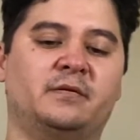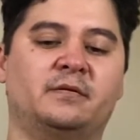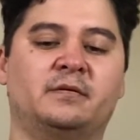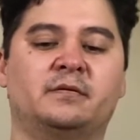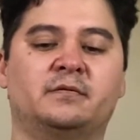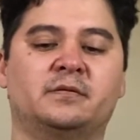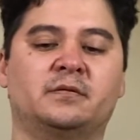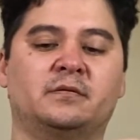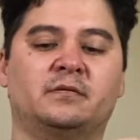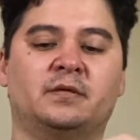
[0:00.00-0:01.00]
so
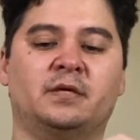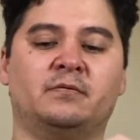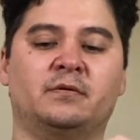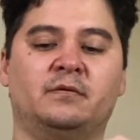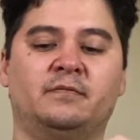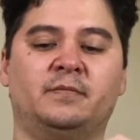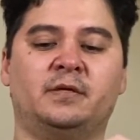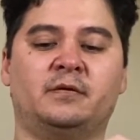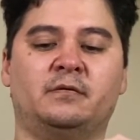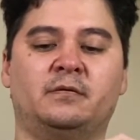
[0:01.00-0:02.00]
I'm drawing
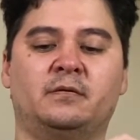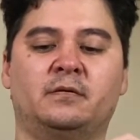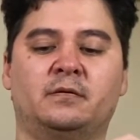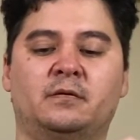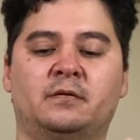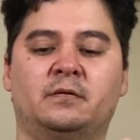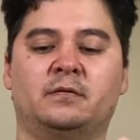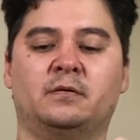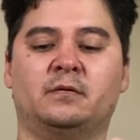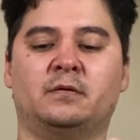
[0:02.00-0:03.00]
from right to left